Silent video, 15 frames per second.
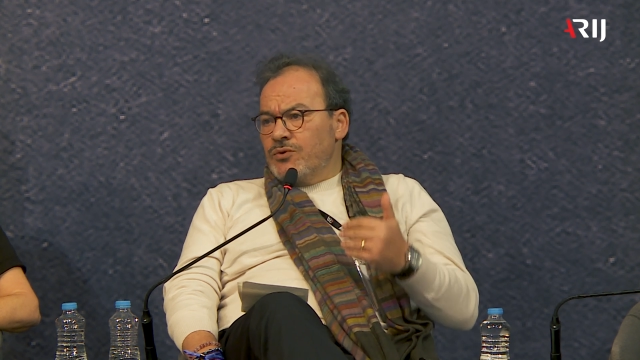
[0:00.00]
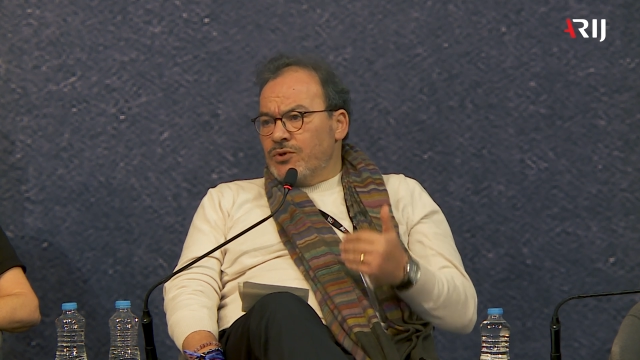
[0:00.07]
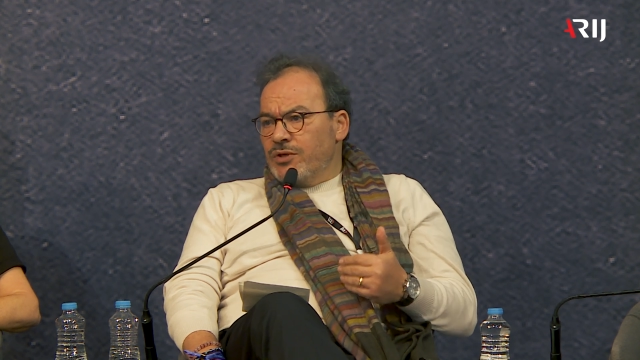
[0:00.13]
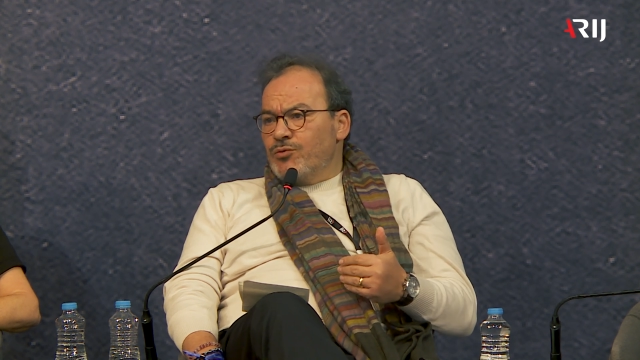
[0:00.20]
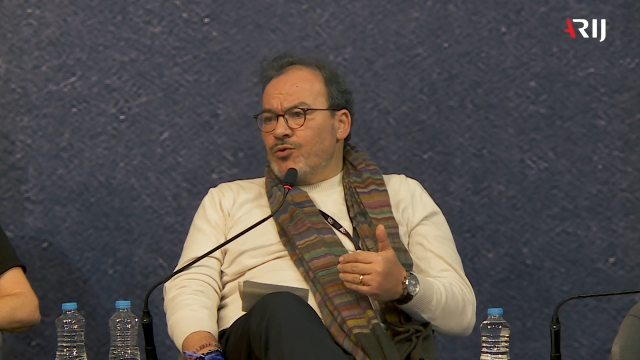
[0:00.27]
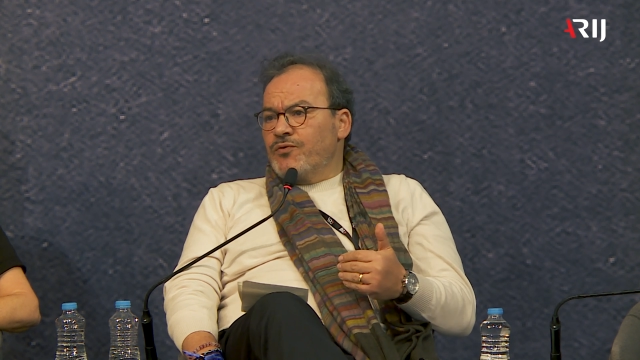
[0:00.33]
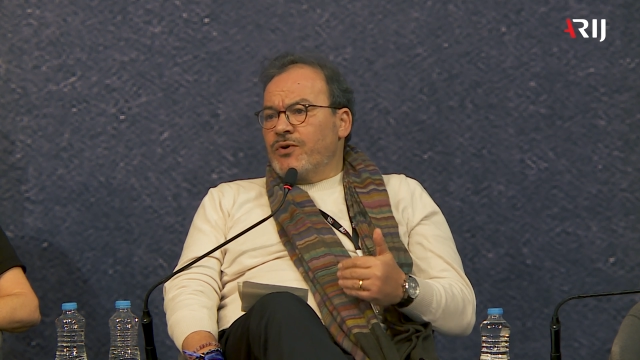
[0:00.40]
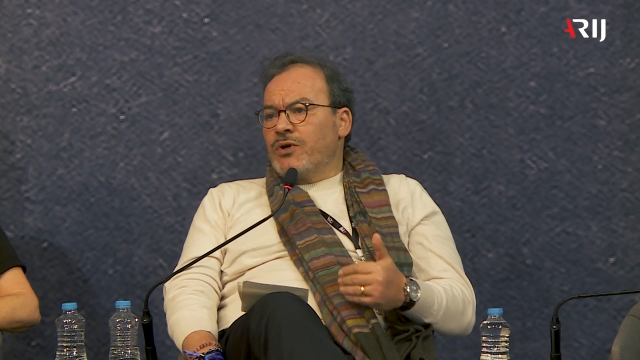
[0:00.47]

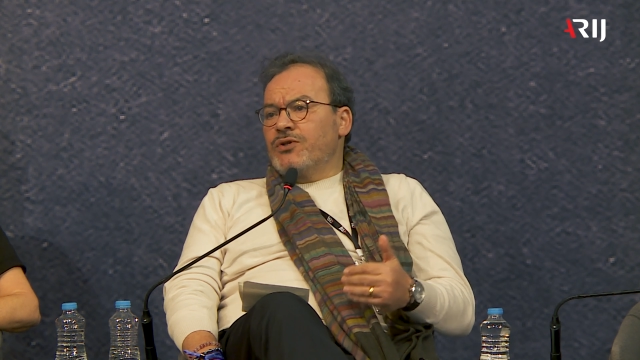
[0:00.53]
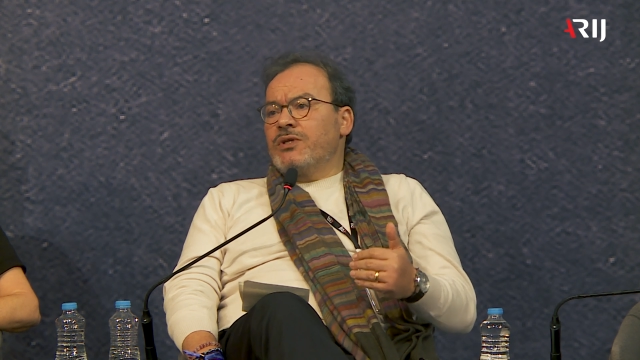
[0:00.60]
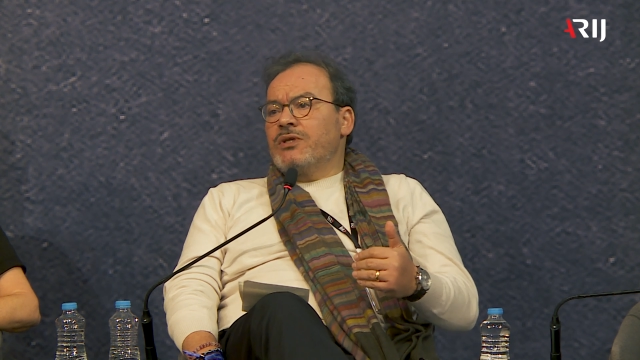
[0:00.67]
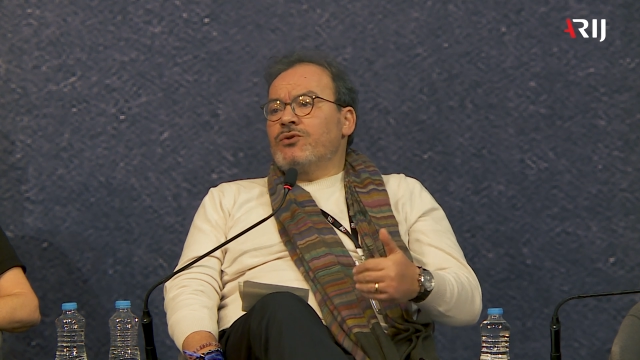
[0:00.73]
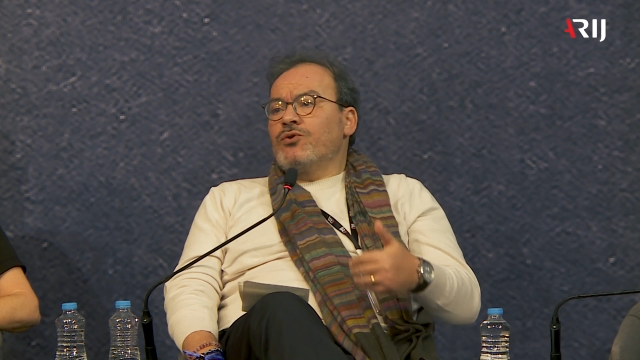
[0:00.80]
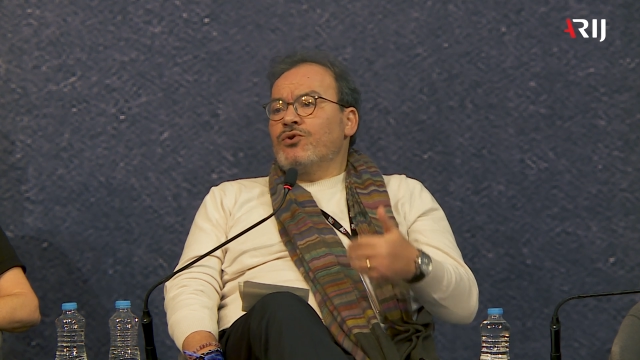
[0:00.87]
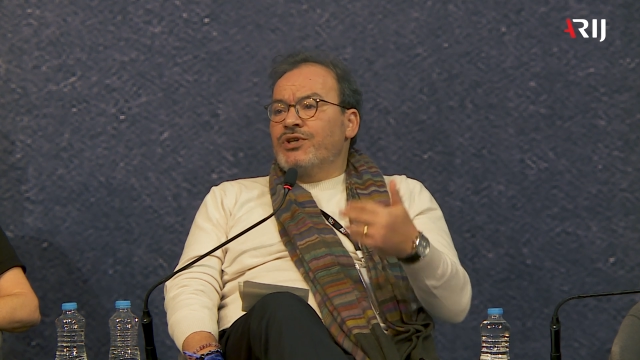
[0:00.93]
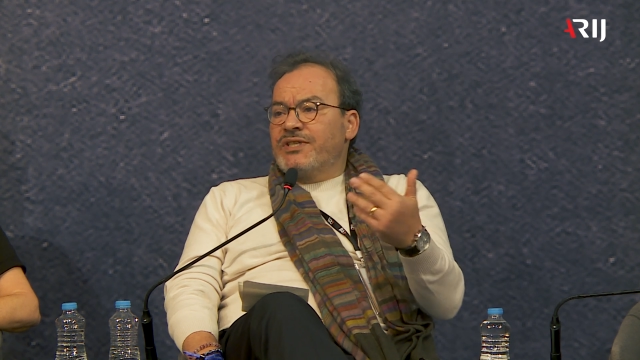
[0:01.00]
remove
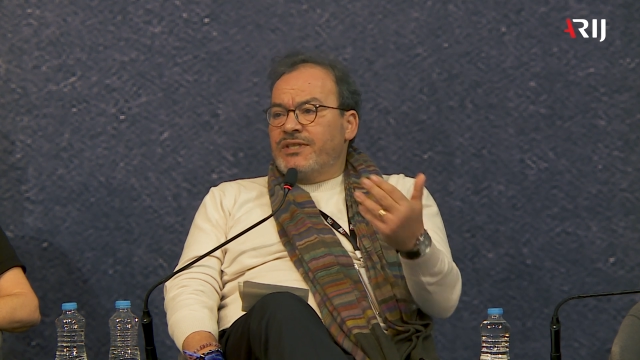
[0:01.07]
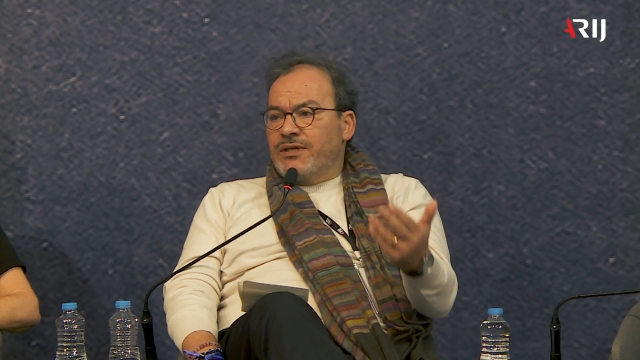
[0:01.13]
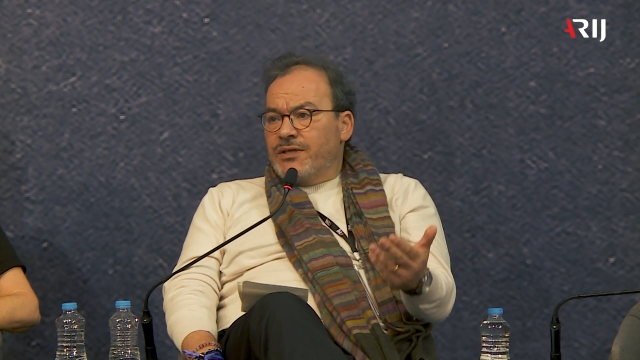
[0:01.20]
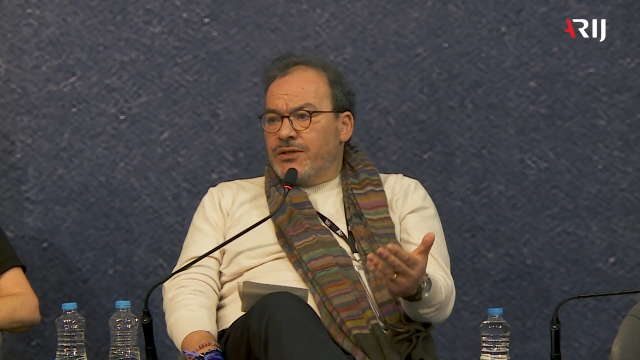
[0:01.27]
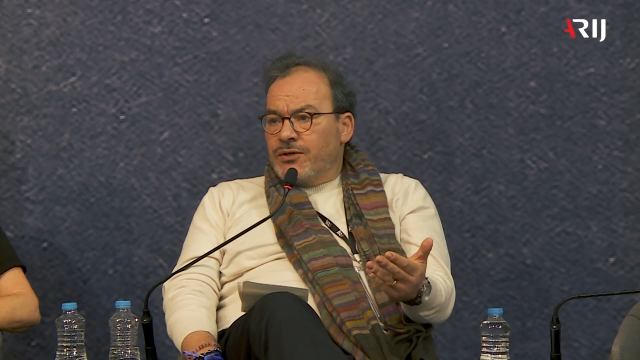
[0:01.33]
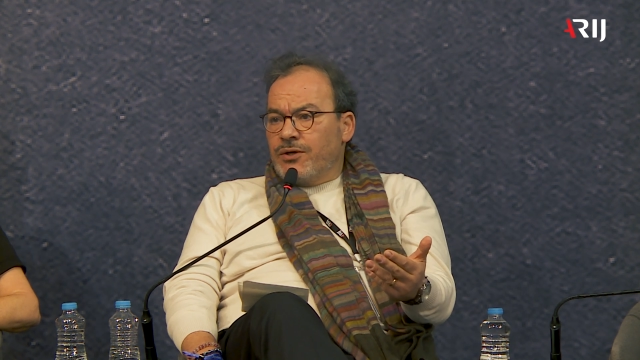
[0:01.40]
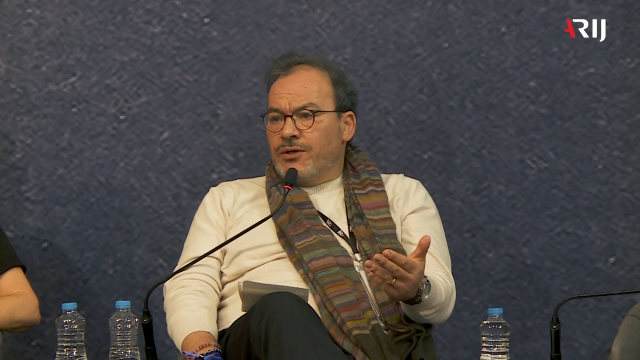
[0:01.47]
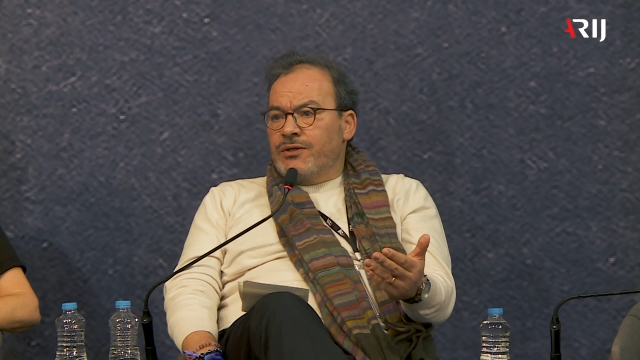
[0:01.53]
content or
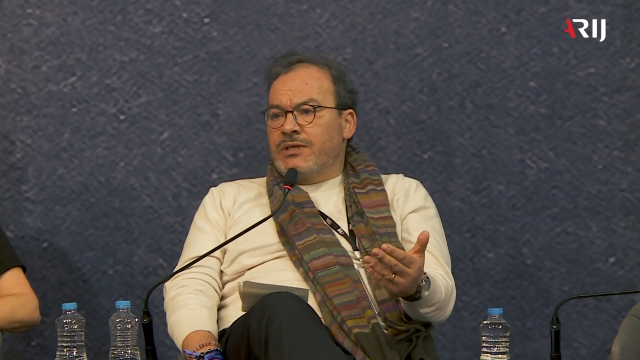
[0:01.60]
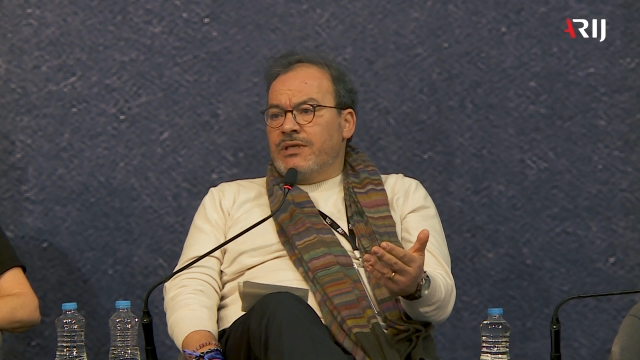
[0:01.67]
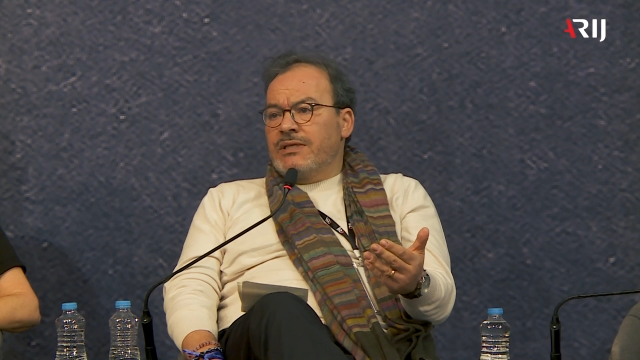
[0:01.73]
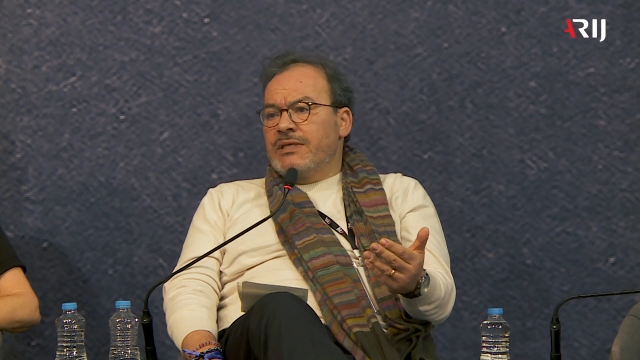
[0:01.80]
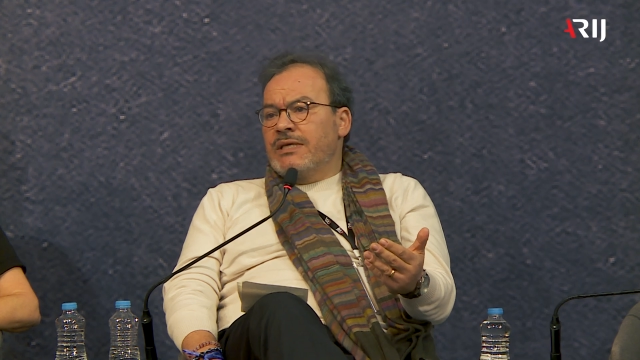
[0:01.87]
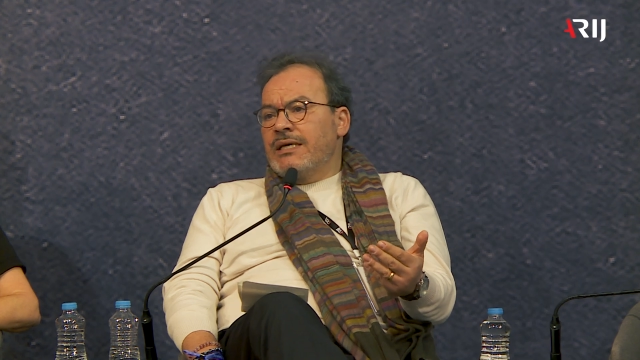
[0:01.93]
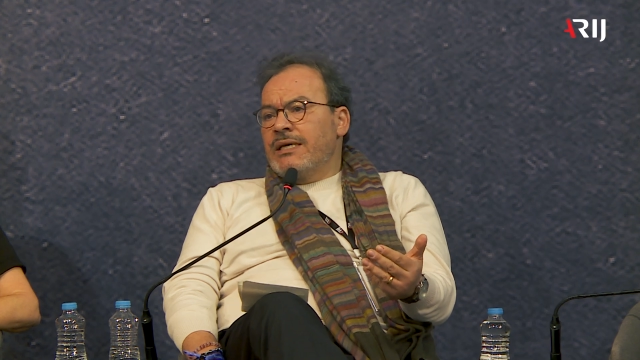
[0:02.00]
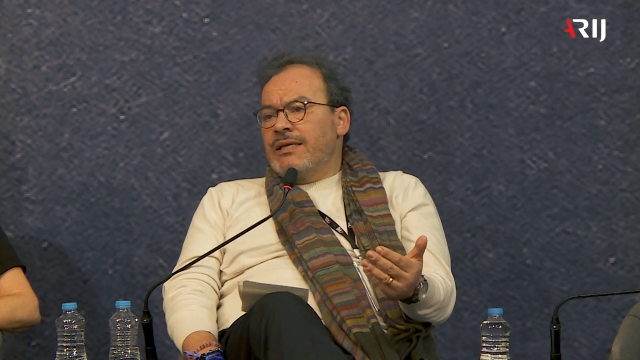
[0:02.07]
return content
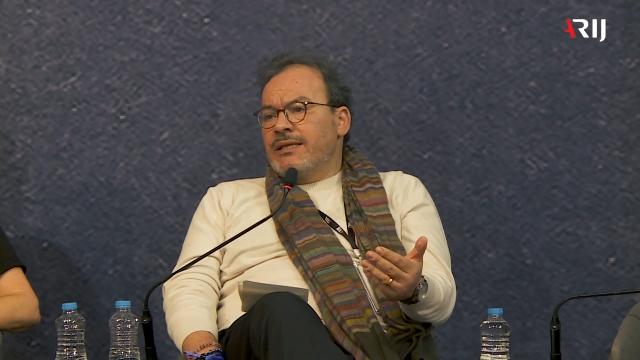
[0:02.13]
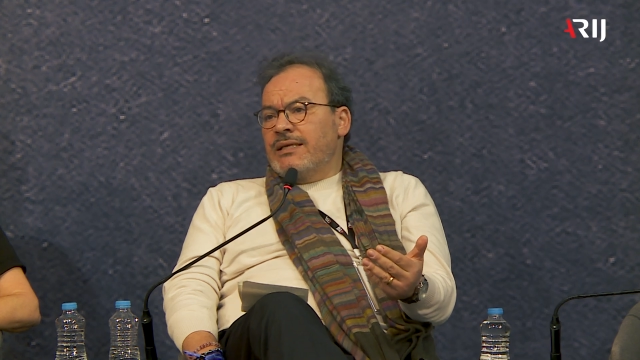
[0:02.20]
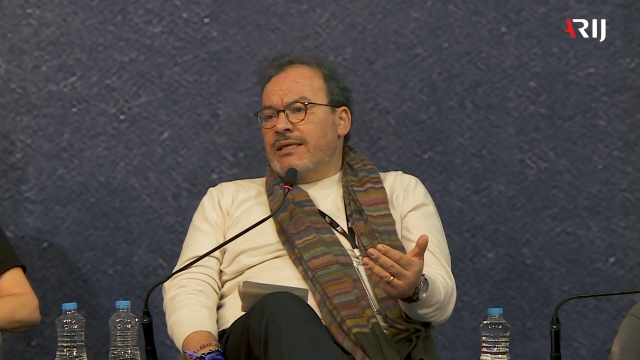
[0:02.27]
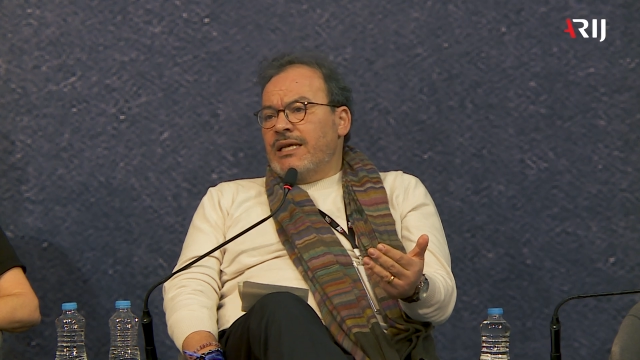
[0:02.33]
that